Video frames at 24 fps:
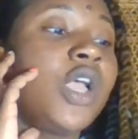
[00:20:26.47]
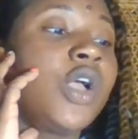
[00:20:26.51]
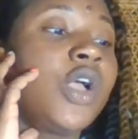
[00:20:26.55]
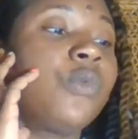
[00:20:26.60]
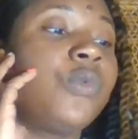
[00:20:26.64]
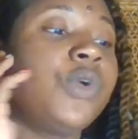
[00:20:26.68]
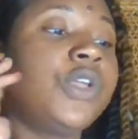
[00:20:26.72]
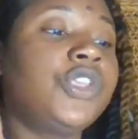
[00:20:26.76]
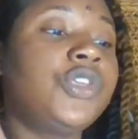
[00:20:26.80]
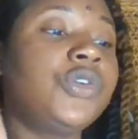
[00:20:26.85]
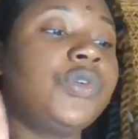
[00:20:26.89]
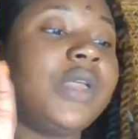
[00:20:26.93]

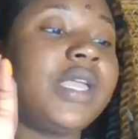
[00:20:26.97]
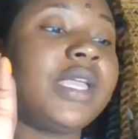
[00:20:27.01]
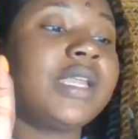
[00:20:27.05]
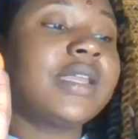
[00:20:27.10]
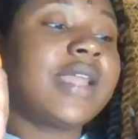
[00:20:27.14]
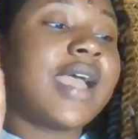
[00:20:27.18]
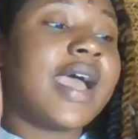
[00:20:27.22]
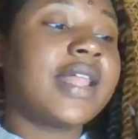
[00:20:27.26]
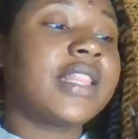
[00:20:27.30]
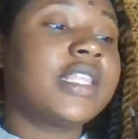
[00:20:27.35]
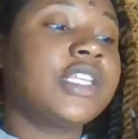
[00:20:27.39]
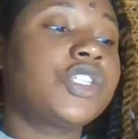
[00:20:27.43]
When you
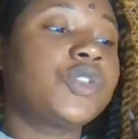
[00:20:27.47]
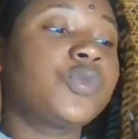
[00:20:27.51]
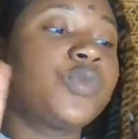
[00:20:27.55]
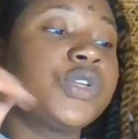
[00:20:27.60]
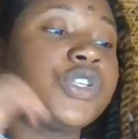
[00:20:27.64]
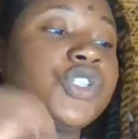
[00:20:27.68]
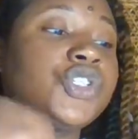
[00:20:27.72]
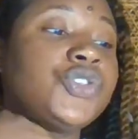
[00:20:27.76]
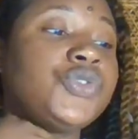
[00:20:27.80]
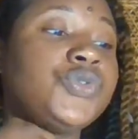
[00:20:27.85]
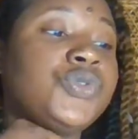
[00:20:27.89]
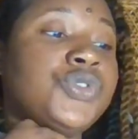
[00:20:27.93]
acknowledge
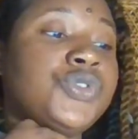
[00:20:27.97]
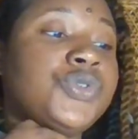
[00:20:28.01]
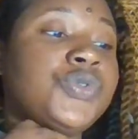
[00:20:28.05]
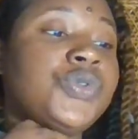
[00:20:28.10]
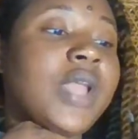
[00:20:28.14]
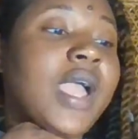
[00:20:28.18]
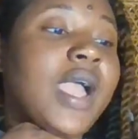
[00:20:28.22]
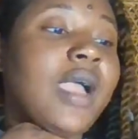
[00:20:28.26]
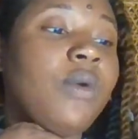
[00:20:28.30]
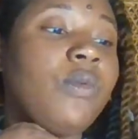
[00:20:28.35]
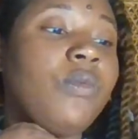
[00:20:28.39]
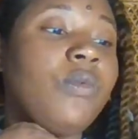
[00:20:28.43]
what you do
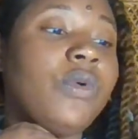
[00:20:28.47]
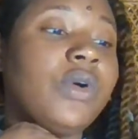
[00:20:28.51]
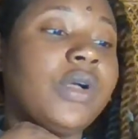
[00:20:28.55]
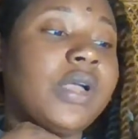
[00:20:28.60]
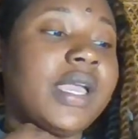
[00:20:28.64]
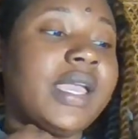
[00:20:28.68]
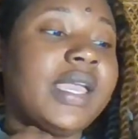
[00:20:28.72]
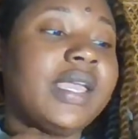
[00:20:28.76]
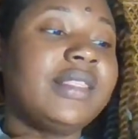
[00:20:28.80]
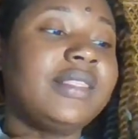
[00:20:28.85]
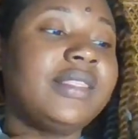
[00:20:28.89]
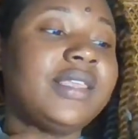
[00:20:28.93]
not
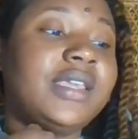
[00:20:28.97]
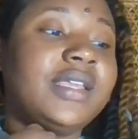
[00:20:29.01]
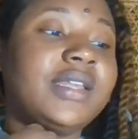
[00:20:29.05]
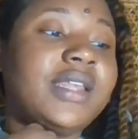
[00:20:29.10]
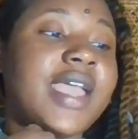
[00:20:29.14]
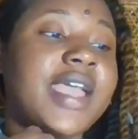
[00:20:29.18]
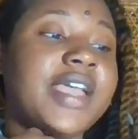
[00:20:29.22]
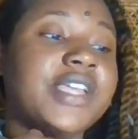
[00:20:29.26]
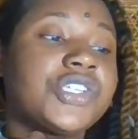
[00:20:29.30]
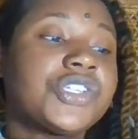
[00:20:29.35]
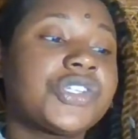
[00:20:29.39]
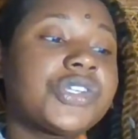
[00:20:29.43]
want and then
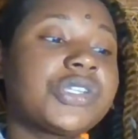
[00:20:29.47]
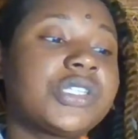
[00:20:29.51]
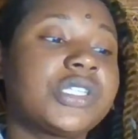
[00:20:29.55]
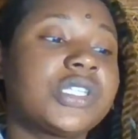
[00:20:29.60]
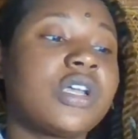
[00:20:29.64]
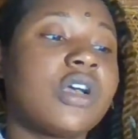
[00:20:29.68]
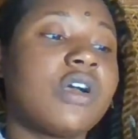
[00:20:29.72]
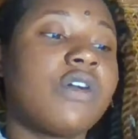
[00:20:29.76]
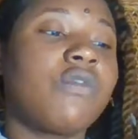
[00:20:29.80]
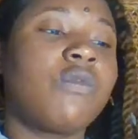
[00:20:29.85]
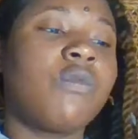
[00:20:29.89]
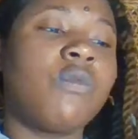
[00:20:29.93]
ask
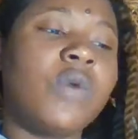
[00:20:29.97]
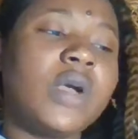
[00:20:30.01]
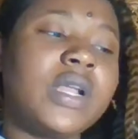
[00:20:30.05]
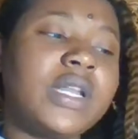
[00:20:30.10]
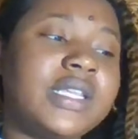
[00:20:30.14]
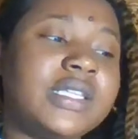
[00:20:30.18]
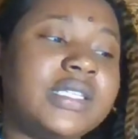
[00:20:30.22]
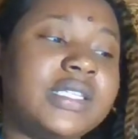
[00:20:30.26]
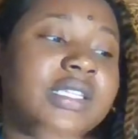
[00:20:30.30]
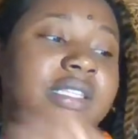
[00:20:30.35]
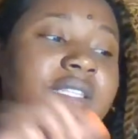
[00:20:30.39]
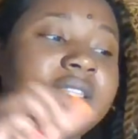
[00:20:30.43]
yourself, what
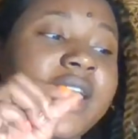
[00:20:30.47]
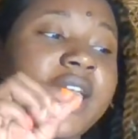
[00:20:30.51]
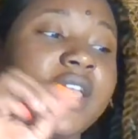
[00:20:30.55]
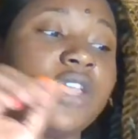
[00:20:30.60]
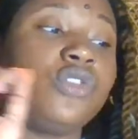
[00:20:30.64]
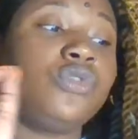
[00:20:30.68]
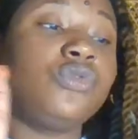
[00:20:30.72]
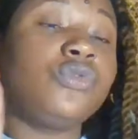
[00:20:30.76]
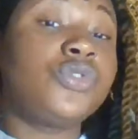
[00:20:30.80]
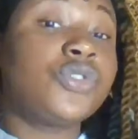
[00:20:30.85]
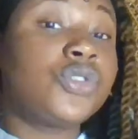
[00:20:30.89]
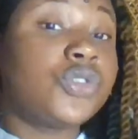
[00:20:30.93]
is it that
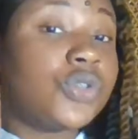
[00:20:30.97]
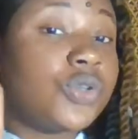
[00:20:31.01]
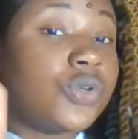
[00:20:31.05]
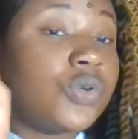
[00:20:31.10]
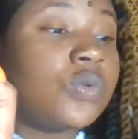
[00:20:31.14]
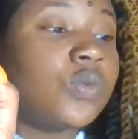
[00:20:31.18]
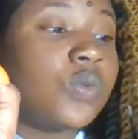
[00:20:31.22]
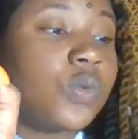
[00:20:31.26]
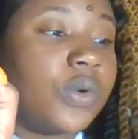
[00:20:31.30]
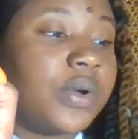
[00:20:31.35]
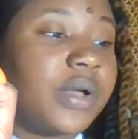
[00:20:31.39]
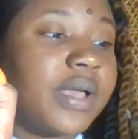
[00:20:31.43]
you do
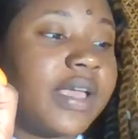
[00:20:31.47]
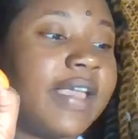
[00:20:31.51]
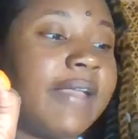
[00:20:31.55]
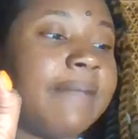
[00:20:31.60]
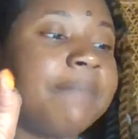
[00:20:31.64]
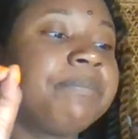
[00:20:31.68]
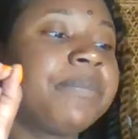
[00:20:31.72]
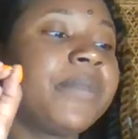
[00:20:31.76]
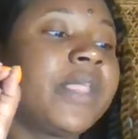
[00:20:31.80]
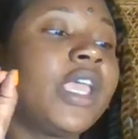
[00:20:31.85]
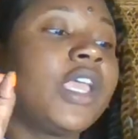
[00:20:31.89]
want?